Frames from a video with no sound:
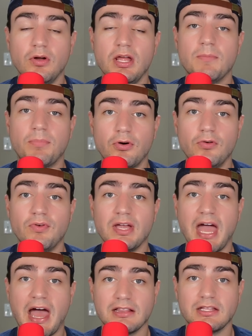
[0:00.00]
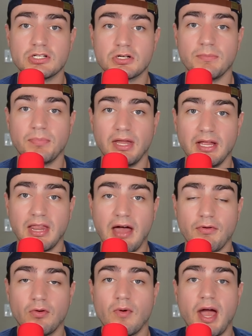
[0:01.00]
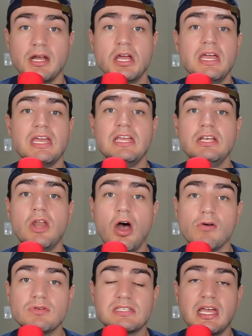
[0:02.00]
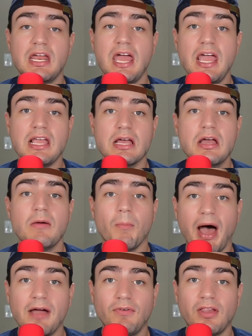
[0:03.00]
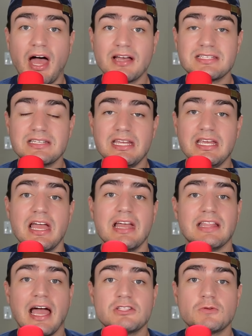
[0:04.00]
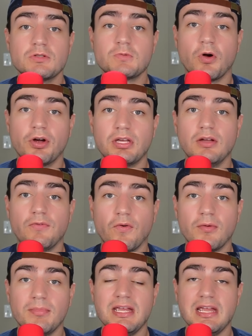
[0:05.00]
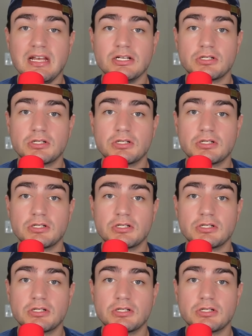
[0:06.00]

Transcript: improving at the AAA level, right? He knows that, hey, my velocity, that's what's working for me in